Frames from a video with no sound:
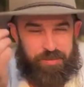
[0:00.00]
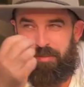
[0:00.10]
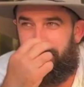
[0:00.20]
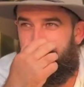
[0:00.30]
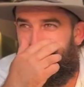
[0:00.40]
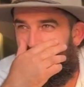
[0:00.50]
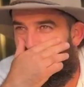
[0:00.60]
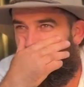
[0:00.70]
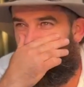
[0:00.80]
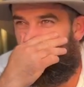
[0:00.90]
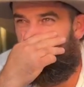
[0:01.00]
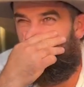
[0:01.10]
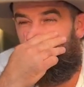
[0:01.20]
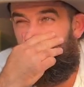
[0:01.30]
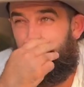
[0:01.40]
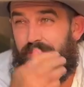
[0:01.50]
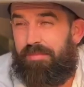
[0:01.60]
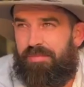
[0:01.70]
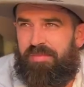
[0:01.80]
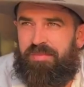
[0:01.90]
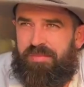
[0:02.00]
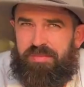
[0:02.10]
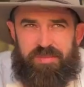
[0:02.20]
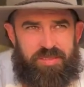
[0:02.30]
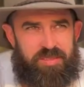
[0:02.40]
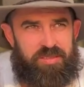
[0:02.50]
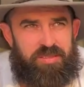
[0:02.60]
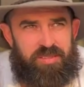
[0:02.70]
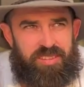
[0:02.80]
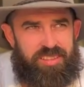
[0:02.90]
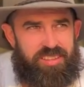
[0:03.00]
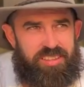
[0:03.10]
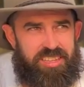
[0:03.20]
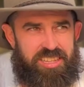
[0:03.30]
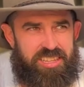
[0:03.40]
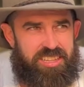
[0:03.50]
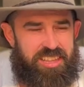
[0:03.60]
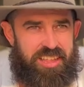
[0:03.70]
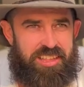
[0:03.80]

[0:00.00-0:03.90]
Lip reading: [no speech]